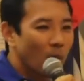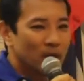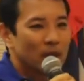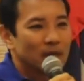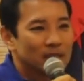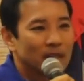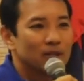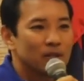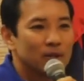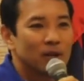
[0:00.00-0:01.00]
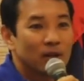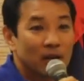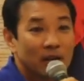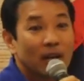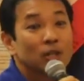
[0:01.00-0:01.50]
One of the things he can do
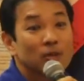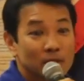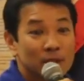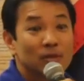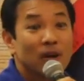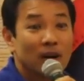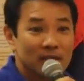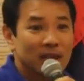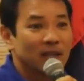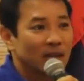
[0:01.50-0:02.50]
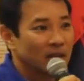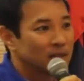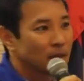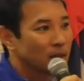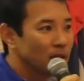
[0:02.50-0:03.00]
to earn an extra star at the end of the
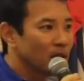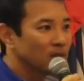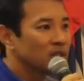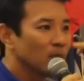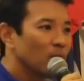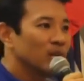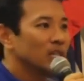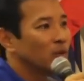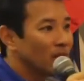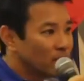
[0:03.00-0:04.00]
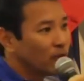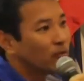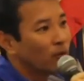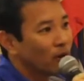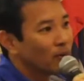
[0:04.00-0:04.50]
night is to think of someone he's
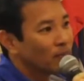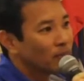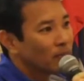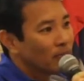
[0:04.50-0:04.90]
grateful for.